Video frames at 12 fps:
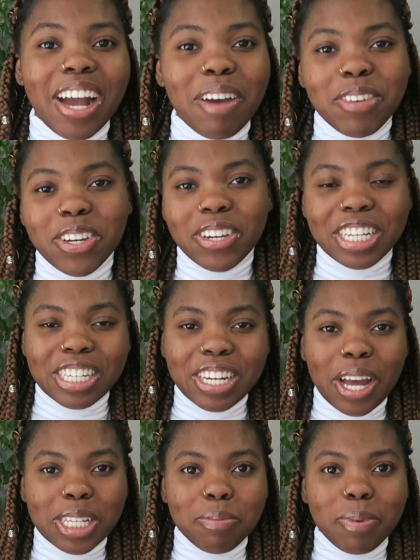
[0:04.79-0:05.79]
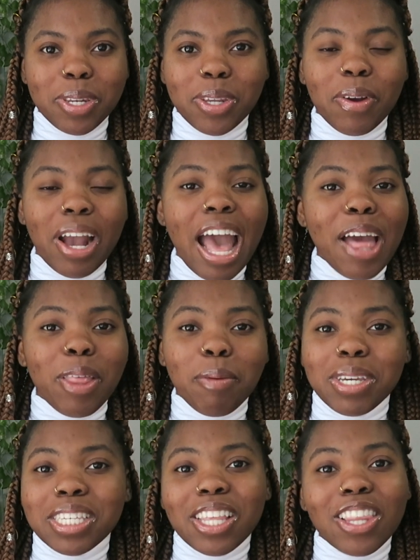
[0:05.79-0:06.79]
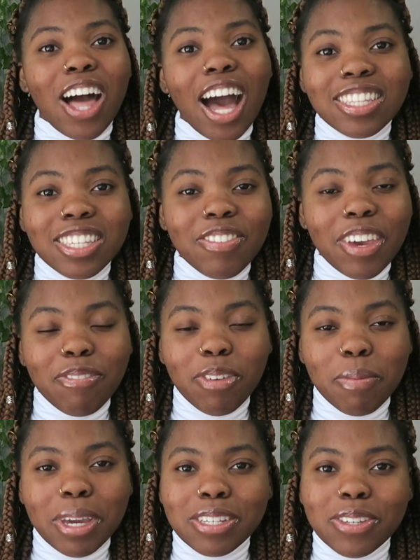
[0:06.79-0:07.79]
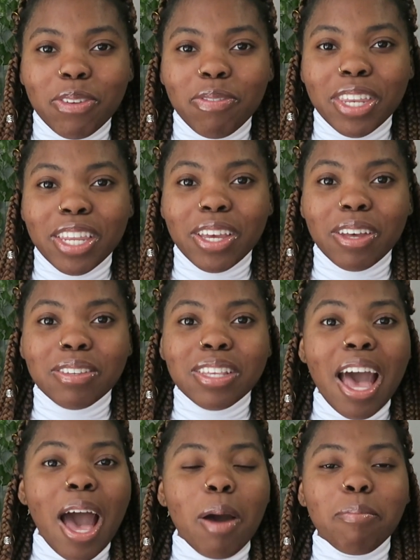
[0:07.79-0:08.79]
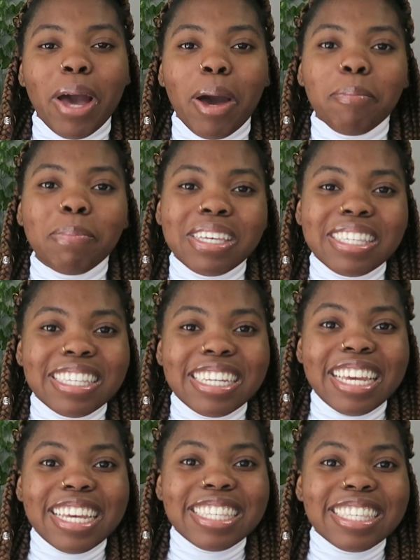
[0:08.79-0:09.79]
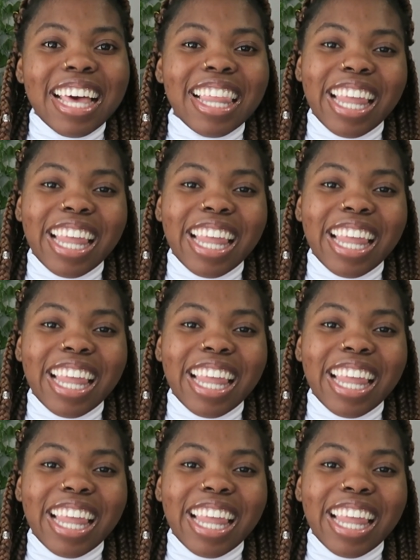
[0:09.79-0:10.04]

I'm a Christian entrepreneur that makes lots of informational videos about business,